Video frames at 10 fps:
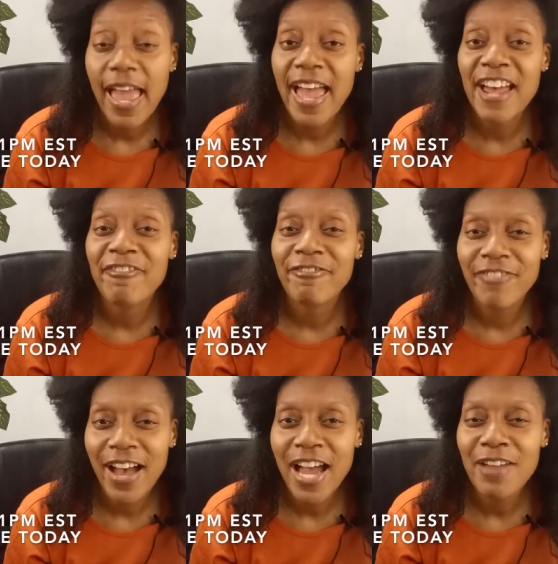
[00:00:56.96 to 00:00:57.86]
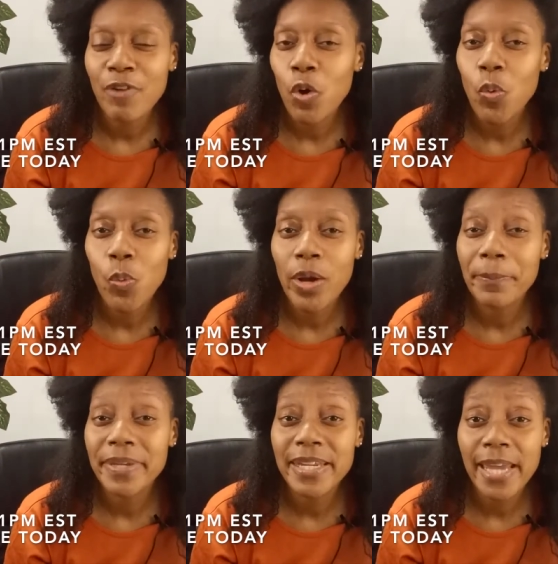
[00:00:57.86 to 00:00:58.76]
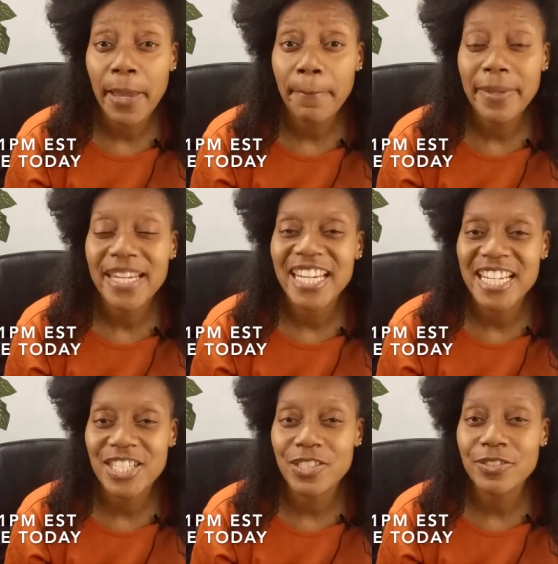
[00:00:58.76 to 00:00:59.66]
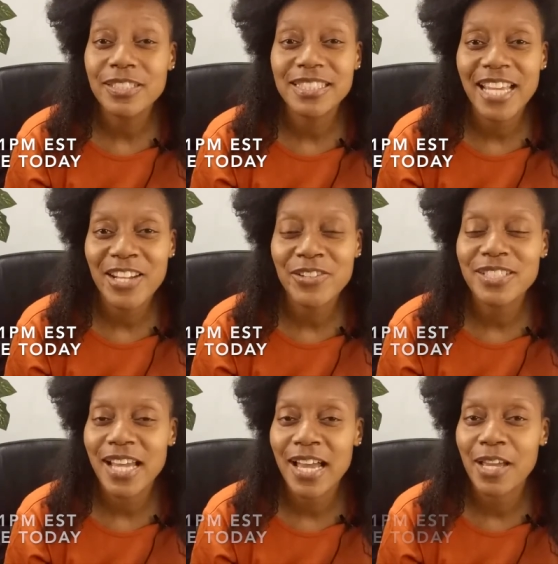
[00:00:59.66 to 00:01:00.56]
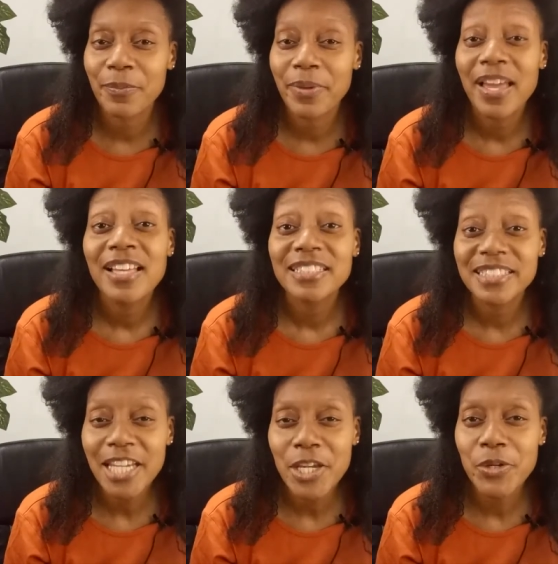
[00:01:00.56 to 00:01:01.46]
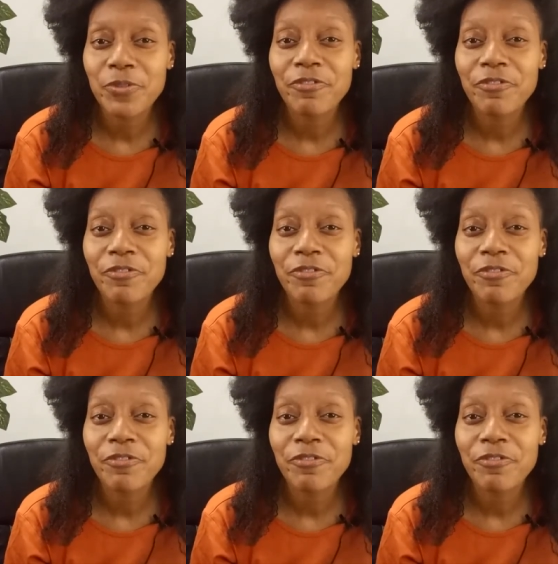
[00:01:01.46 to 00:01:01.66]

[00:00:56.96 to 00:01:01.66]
at 5:01 p.m. Eastern Standard Time. See you